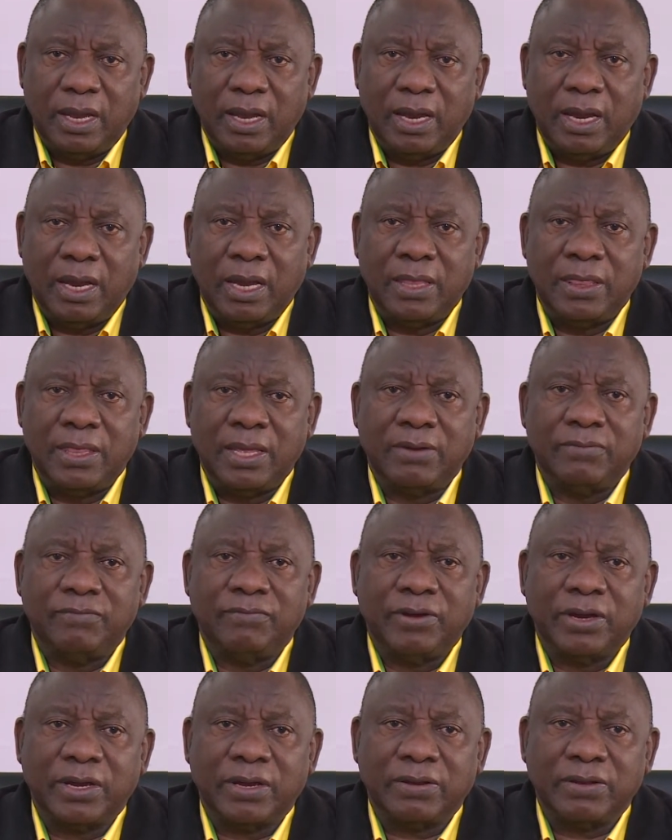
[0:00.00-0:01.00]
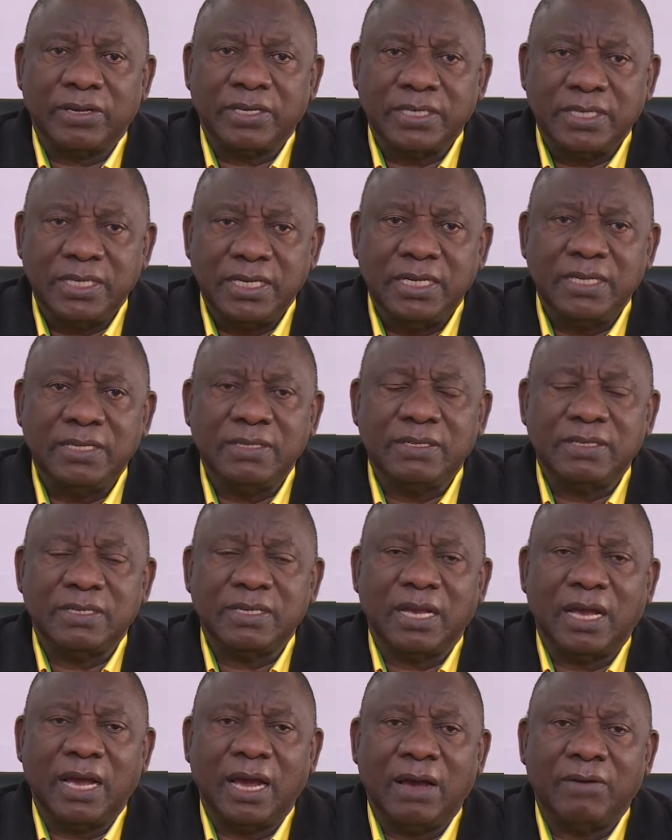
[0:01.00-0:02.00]
and that vaccines
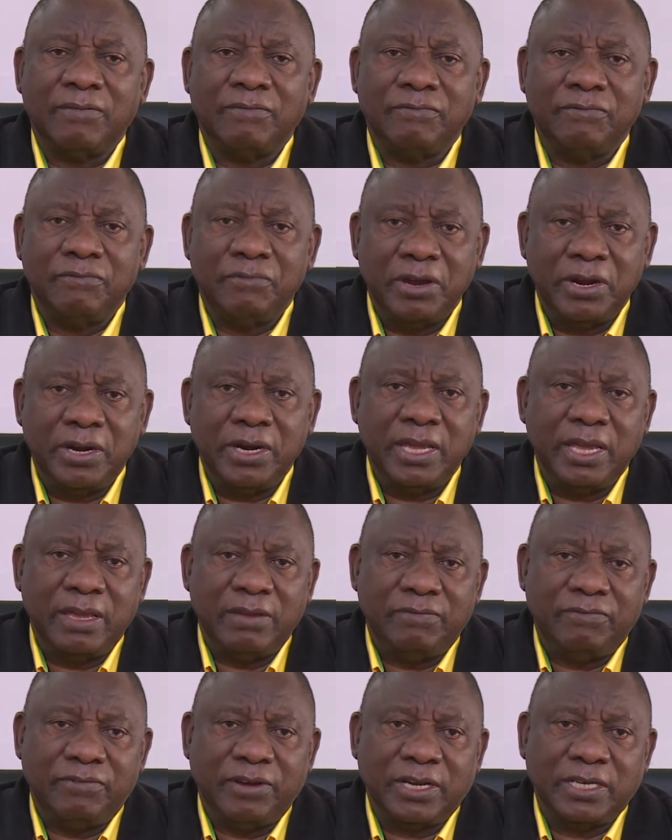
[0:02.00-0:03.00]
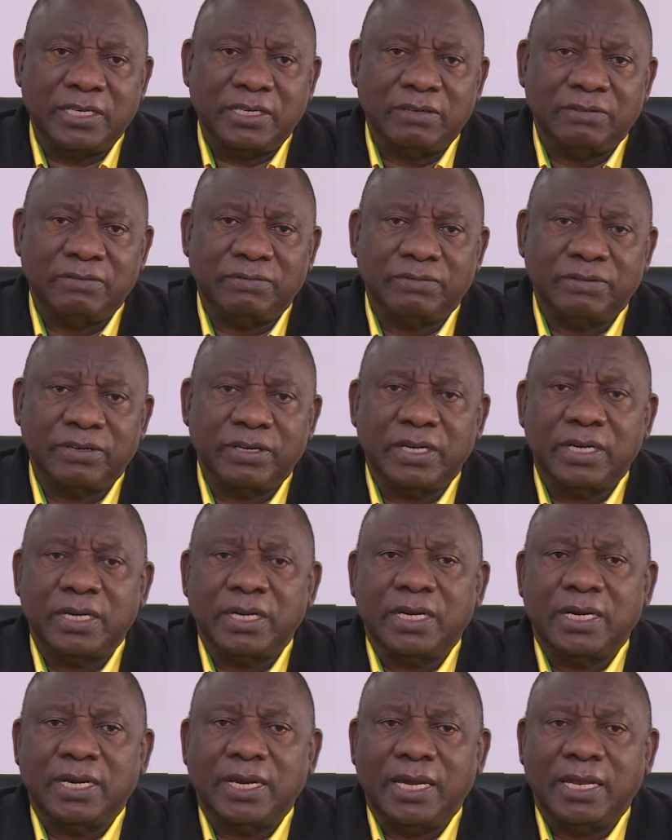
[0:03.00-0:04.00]
are very effective
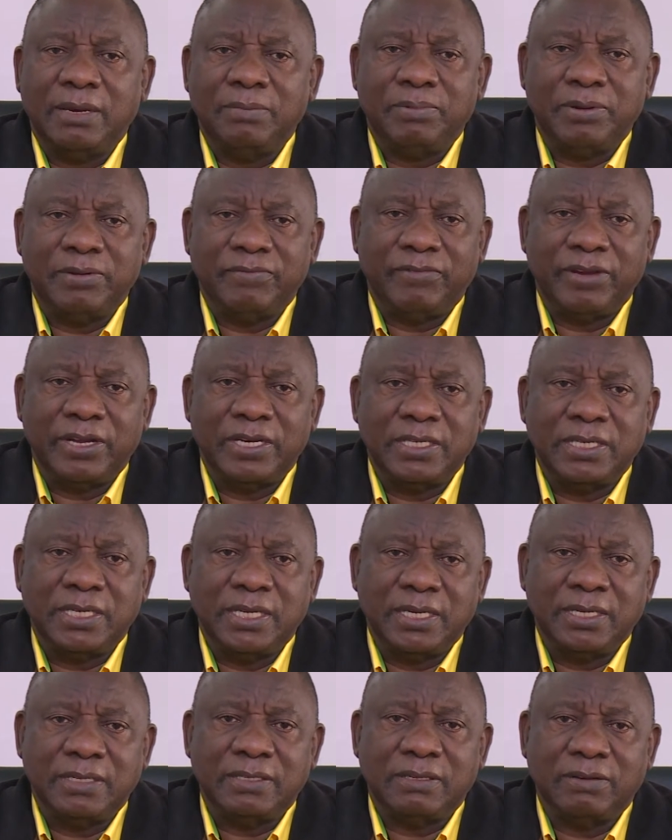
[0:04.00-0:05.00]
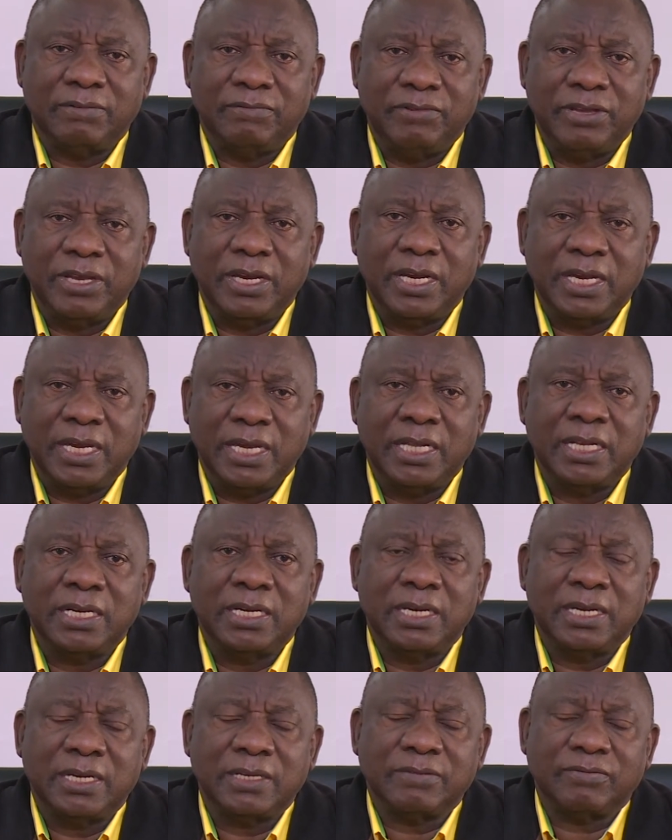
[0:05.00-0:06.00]
in preventing severe
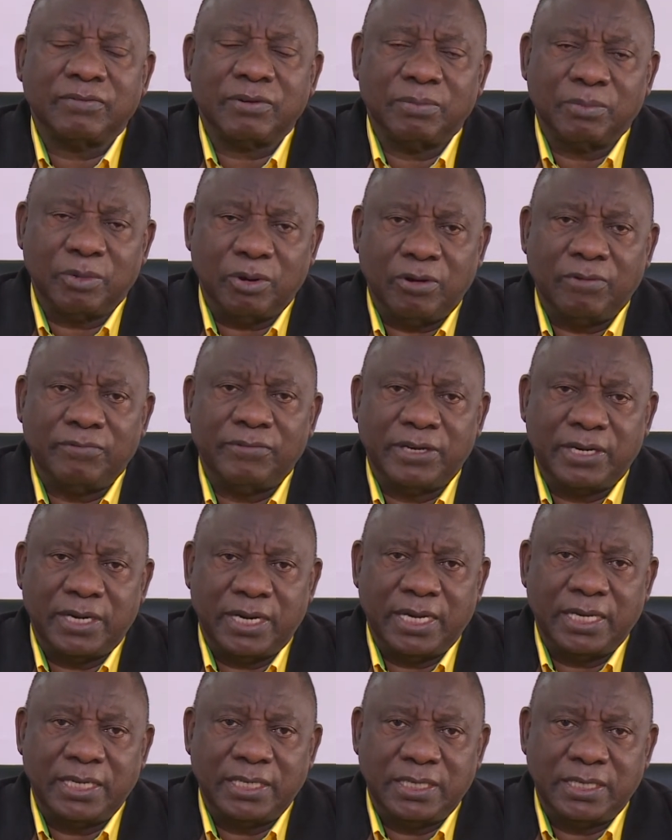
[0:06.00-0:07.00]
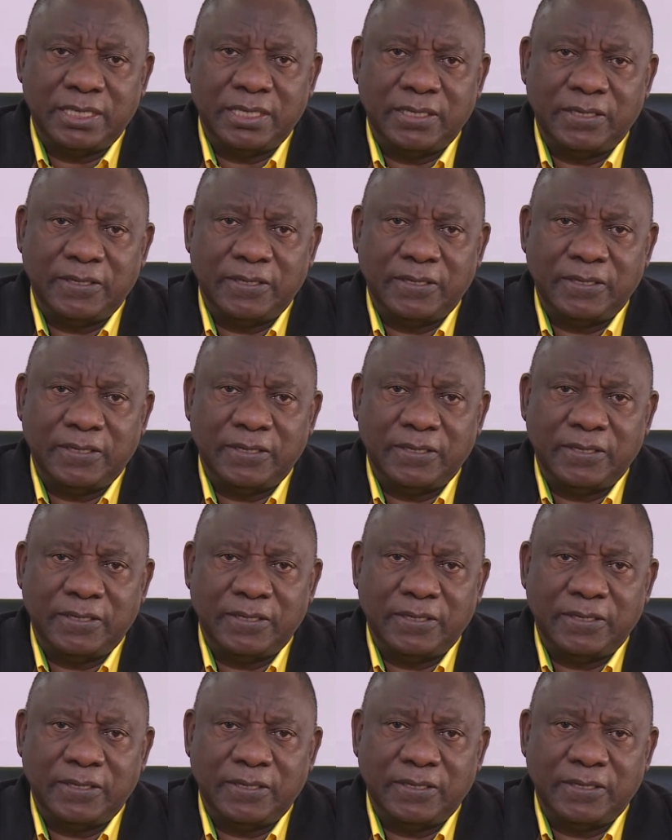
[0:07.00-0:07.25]
illness from COVID-19.